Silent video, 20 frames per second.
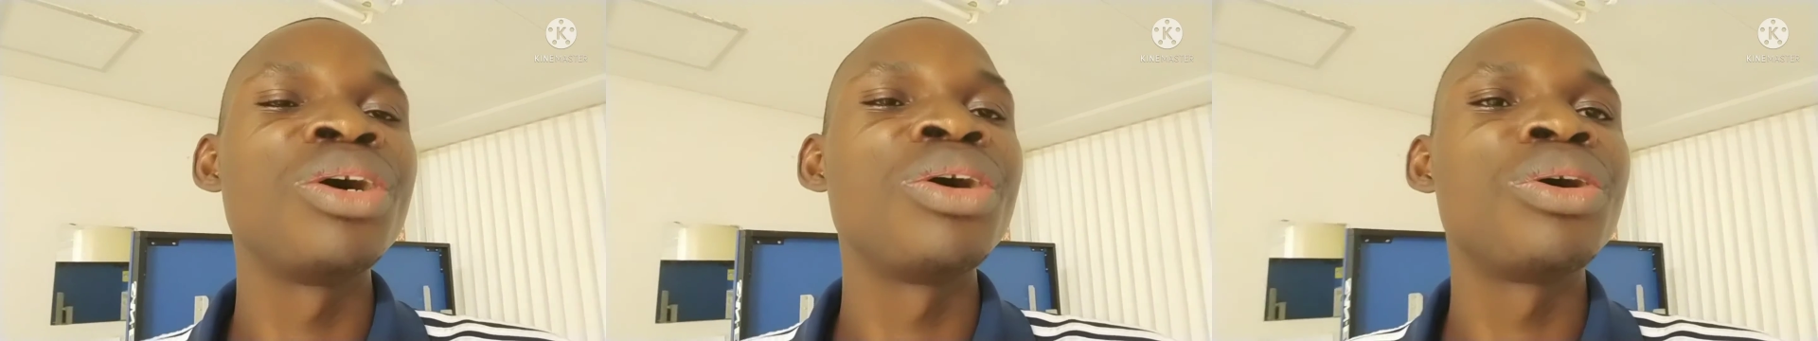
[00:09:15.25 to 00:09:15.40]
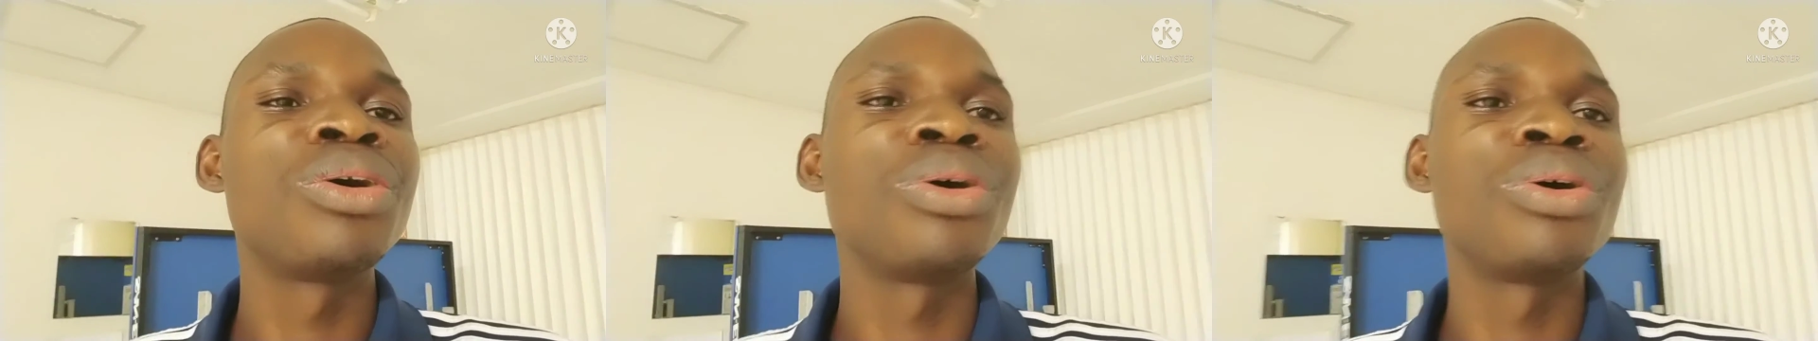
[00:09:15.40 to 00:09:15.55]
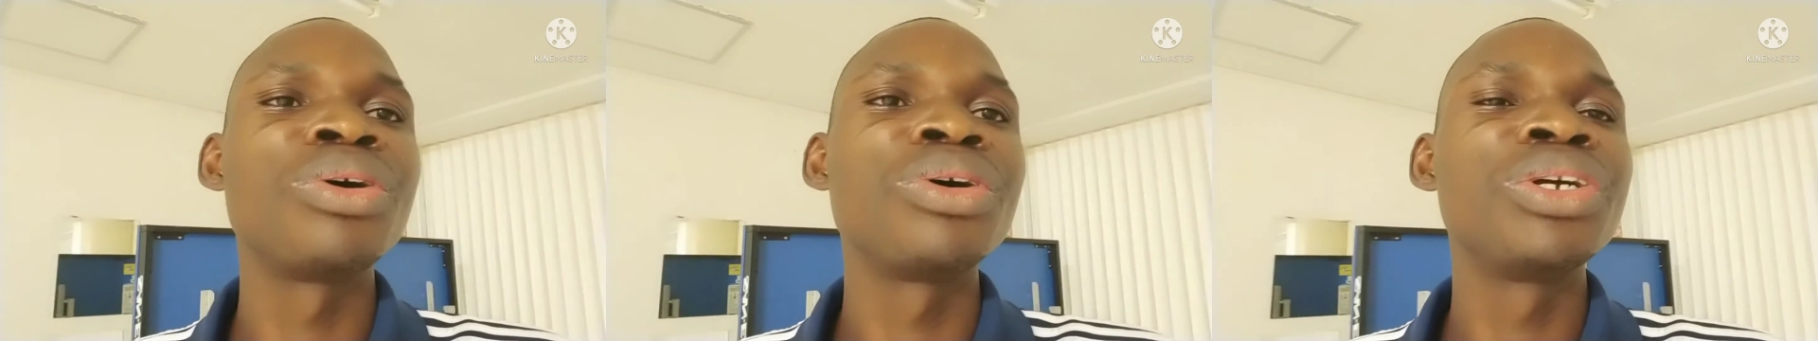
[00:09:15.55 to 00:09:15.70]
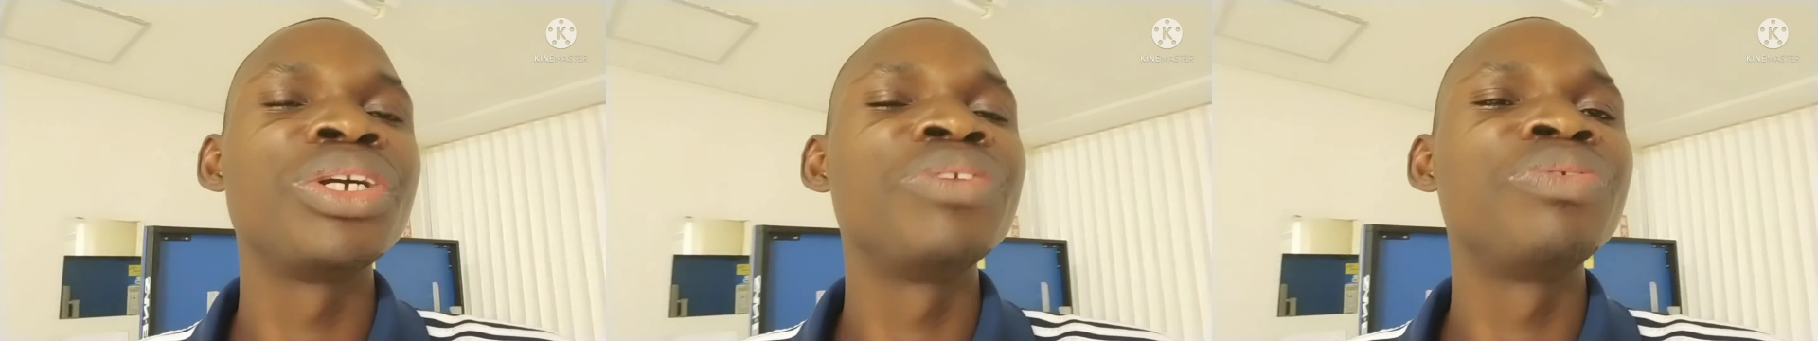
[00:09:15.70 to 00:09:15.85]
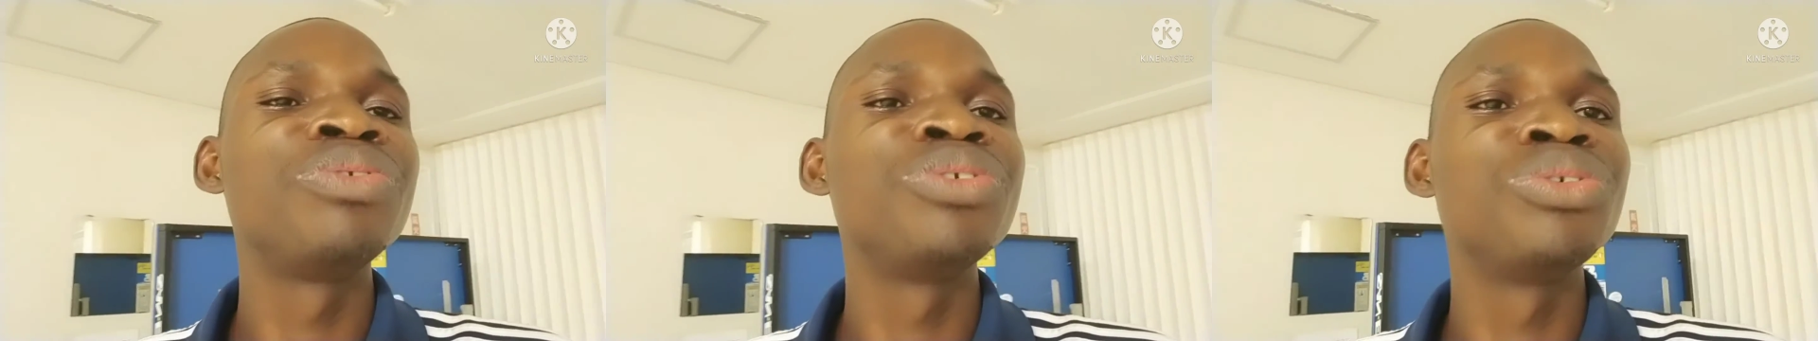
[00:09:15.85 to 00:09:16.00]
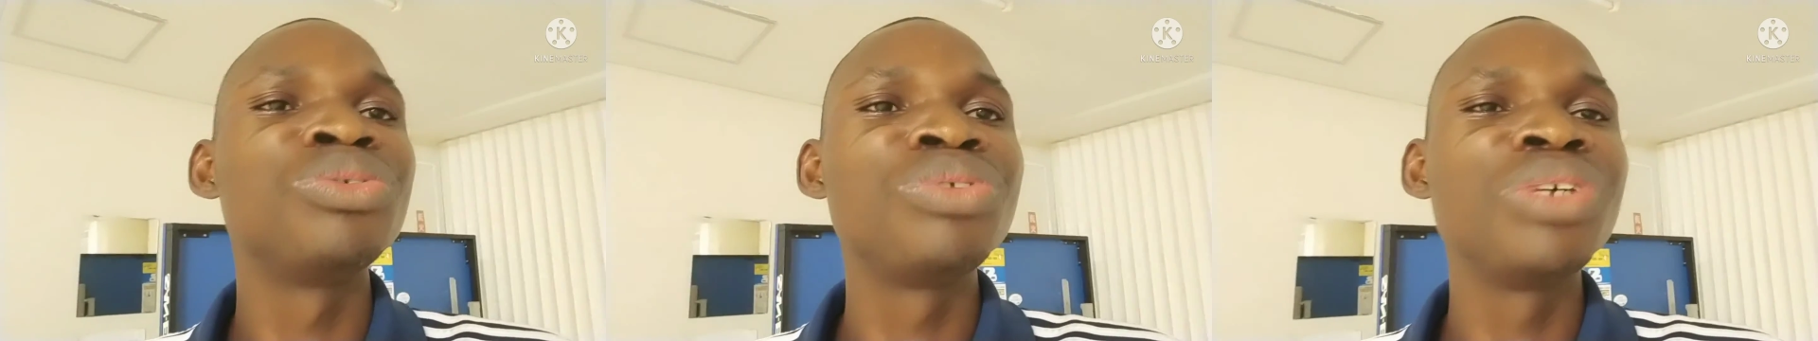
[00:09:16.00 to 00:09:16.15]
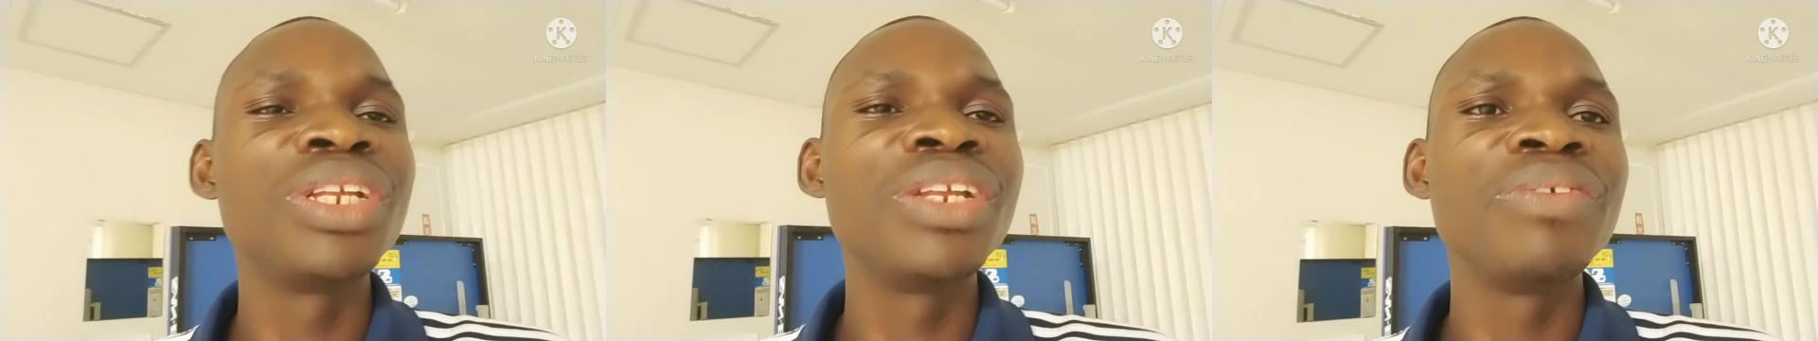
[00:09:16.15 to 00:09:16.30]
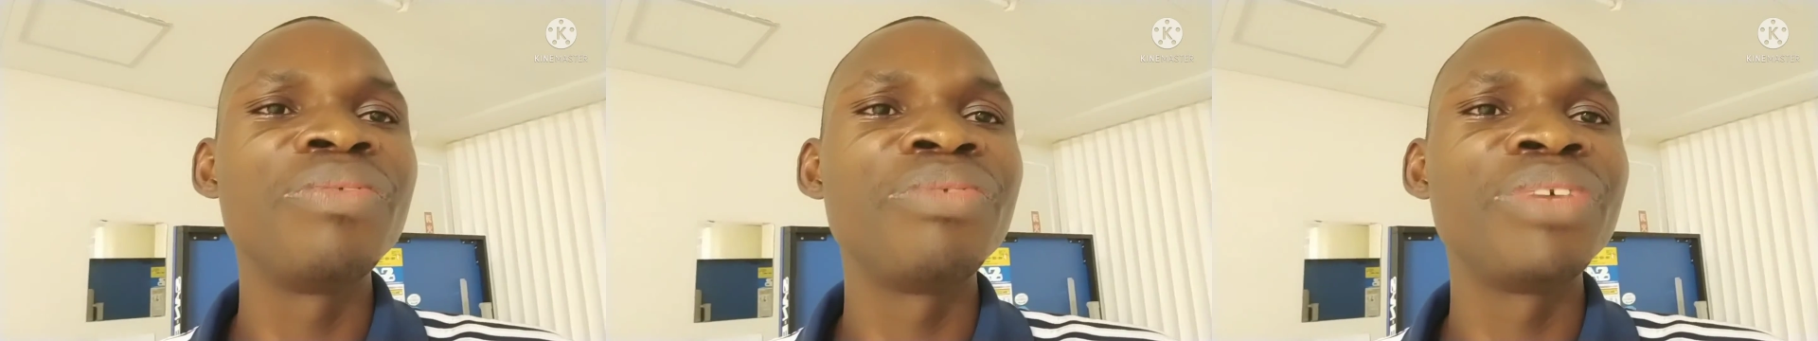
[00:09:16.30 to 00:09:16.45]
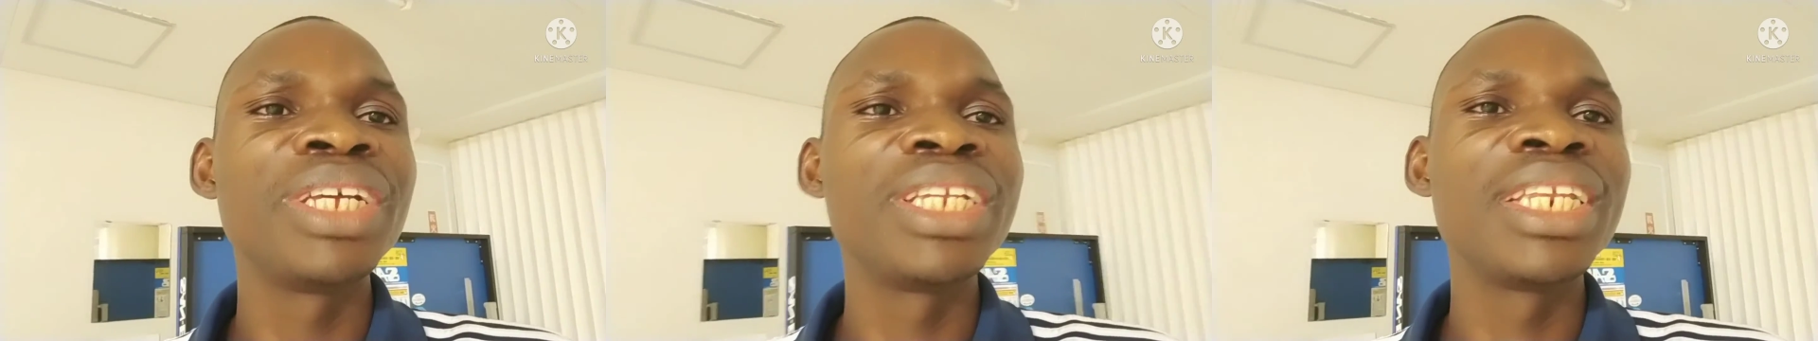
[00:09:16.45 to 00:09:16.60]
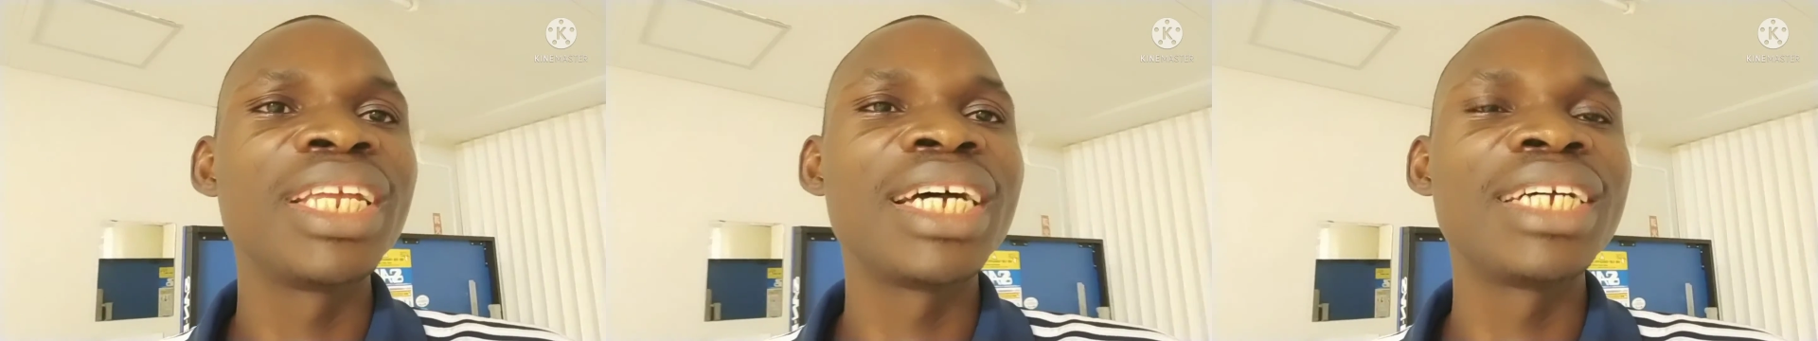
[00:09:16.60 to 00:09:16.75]
Or if you really
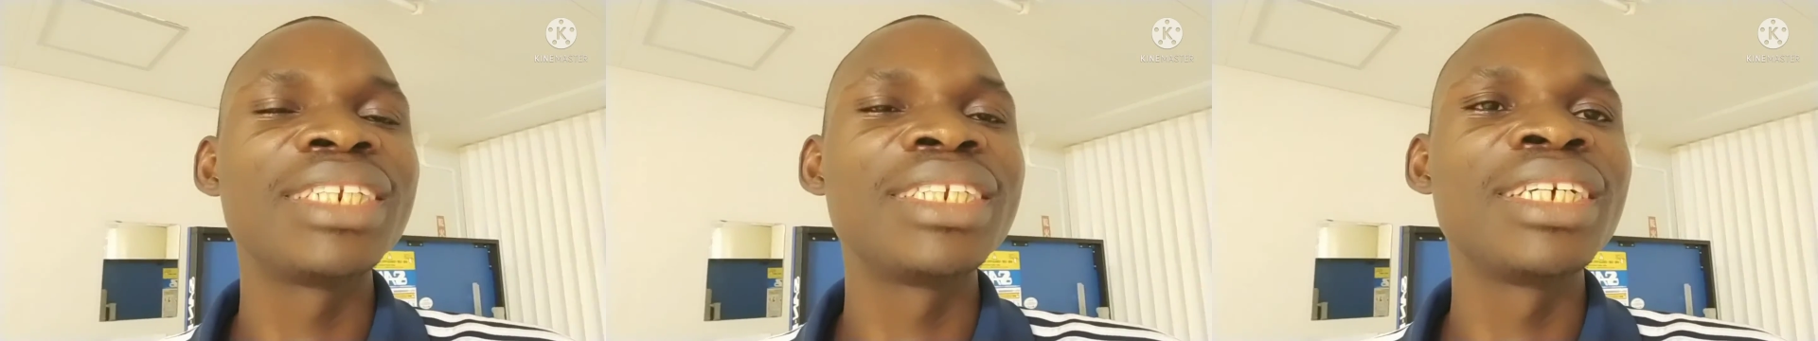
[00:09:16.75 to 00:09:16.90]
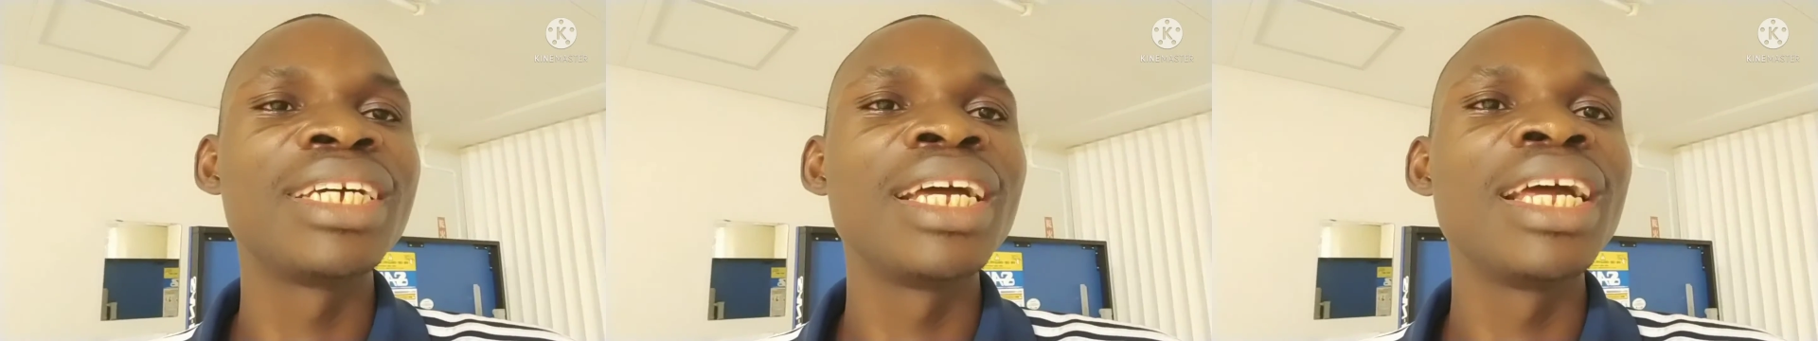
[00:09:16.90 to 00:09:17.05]
think that